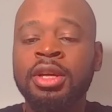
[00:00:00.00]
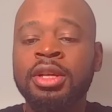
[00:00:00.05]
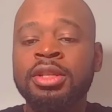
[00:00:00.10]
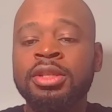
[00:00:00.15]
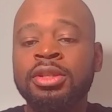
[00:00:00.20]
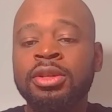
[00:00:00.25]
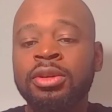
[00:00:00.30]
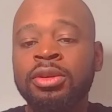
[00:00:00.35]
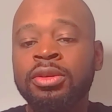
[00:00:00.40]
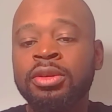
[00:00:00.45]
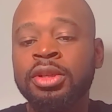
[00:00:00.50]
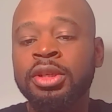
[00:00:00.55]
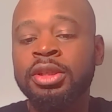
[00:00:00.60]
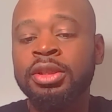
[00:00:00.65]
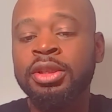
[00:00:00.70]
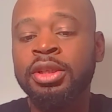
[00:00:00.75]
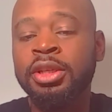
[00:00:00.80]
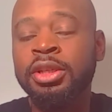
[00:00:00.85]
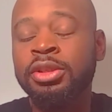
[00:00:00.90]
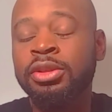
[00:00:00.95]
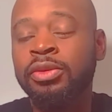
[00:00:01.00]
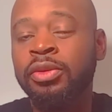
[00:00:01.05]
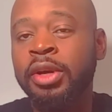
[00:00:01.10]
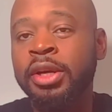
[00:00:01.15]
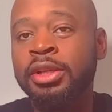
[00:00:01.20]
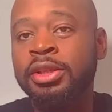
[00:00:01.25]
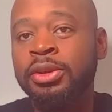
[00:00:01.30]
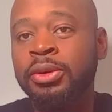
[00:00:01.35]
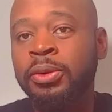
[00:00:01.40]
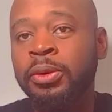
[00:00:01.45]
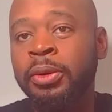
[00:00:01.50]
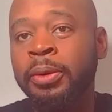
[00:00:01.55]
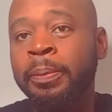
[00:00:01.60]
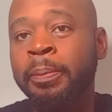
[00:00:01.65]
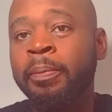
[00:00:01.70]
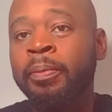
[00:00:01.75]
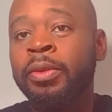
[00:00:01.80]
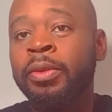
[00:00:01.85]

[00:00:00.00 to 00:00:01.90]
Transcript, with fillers: So getting straight to it.